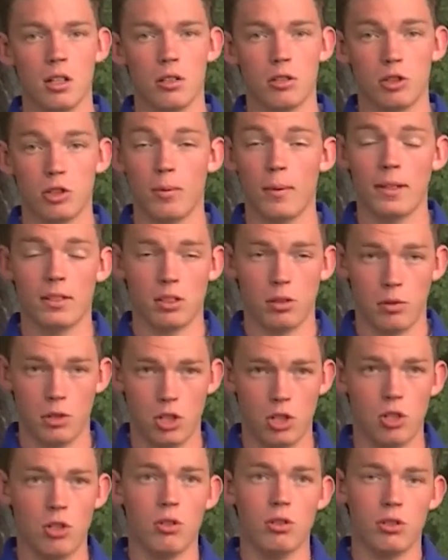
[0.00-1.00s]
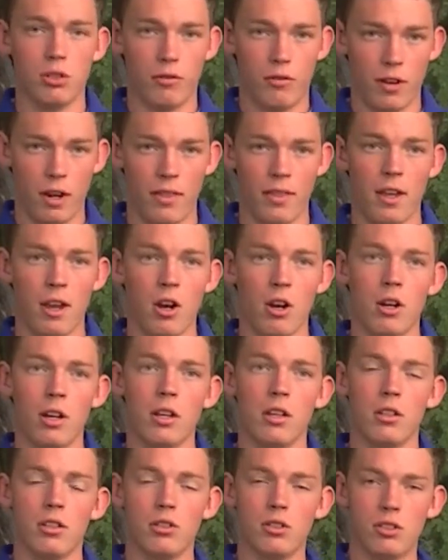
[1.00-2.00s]
So basically what you do is you find the
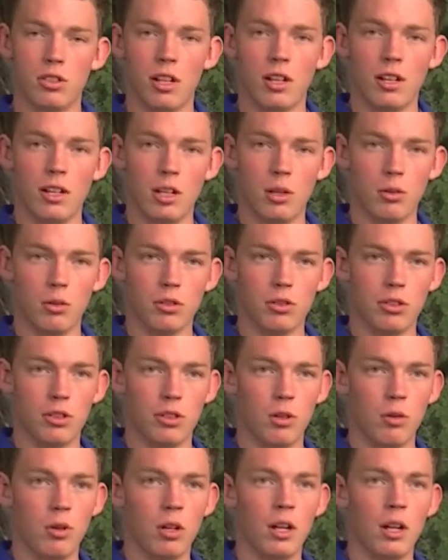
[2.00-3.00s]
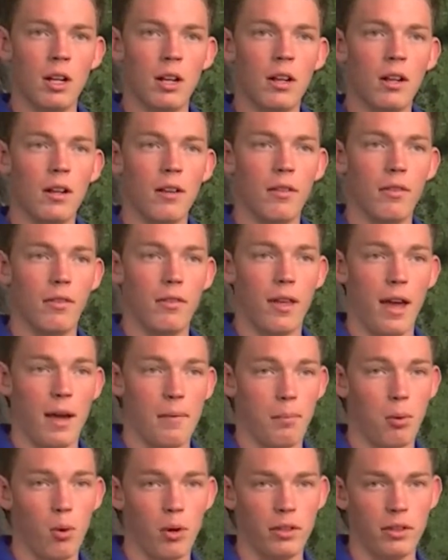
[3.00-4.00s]
area, you set it equal to
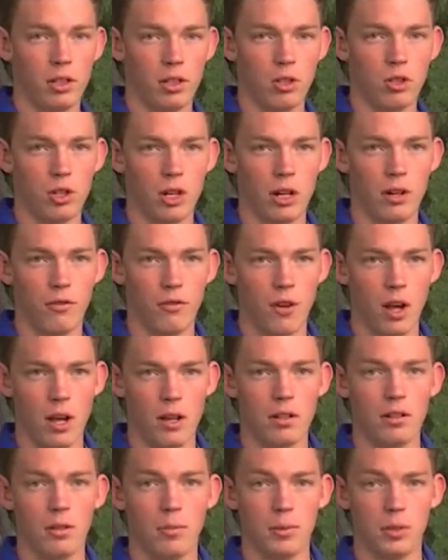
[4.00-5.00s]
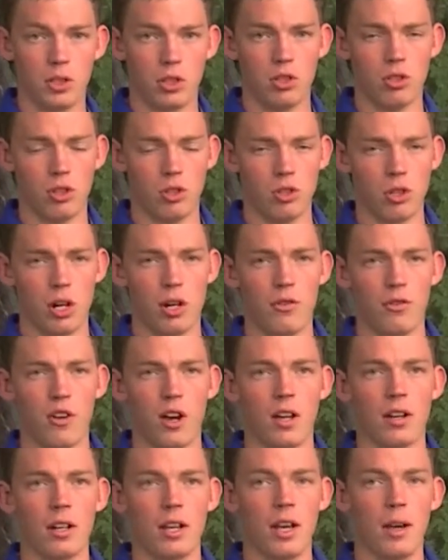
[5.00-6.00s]
that point that you're trying to find, the position you're trying to
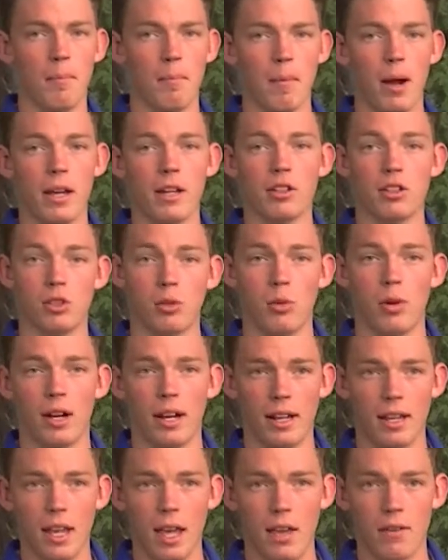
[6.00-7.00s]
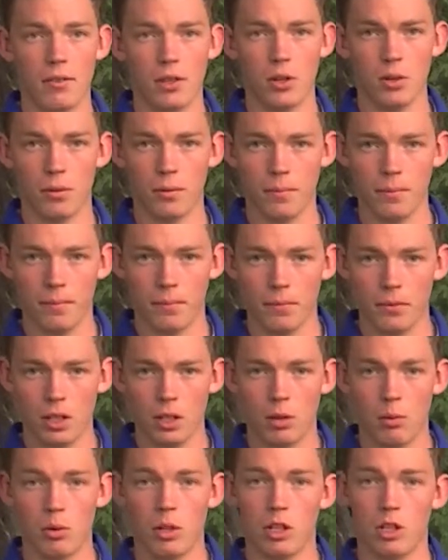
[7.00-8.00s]
find, minus the one I gave you,
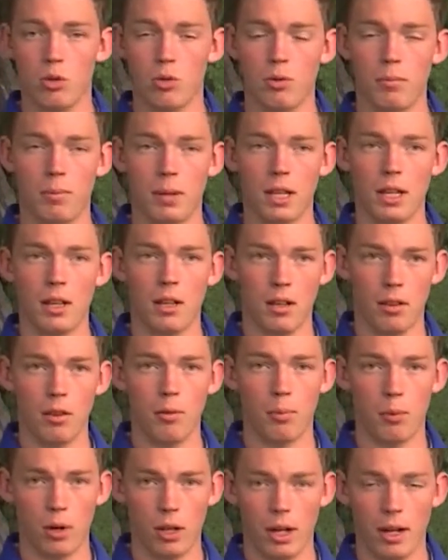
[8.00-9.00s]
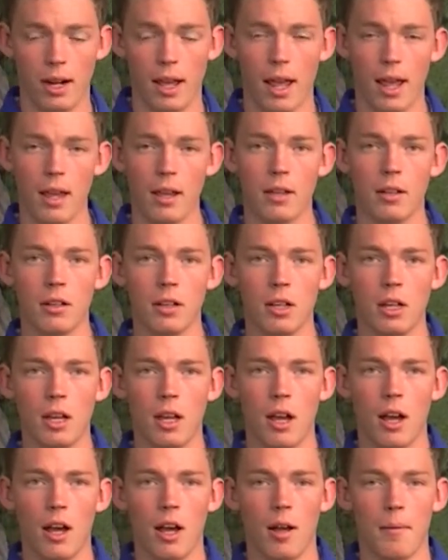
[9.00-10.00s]
which would be the point at a.
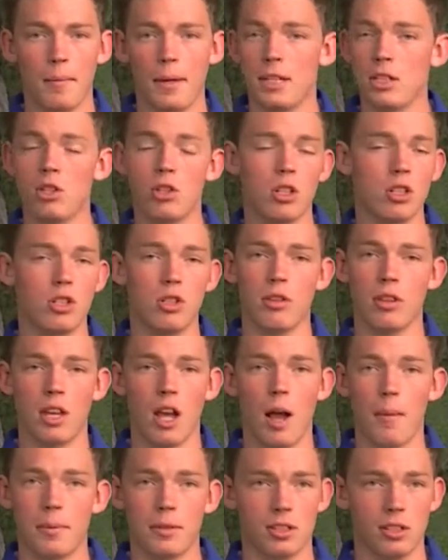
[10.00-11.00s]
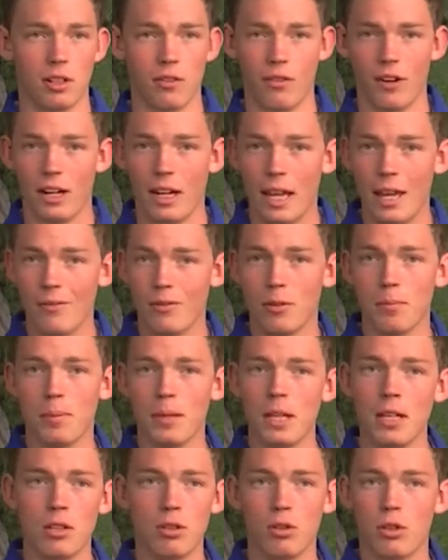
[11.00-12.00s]
And you can do the opposite. If I gave you
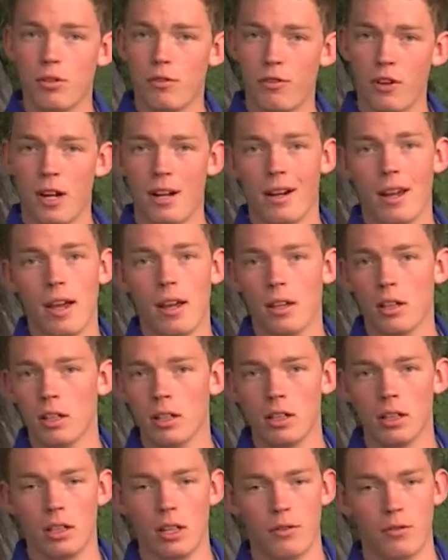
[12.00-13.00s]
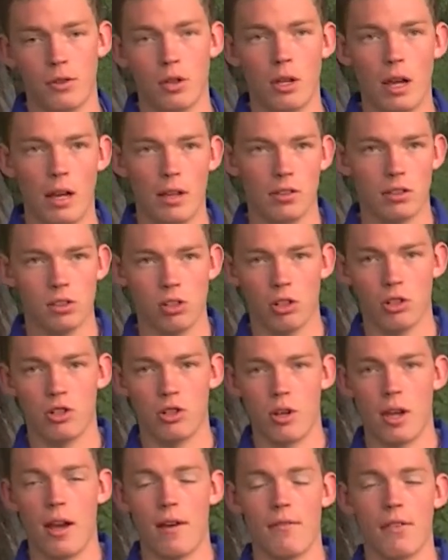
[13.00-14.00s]
b, you could find a, as long as
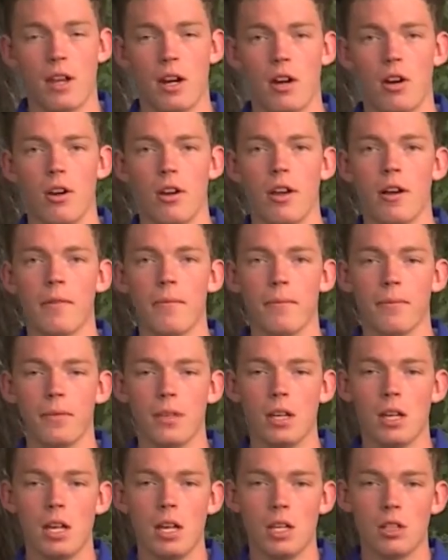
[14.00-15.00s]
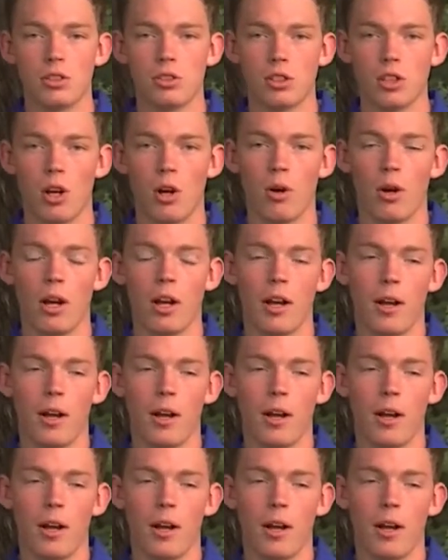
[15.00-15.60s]
you have that area. So,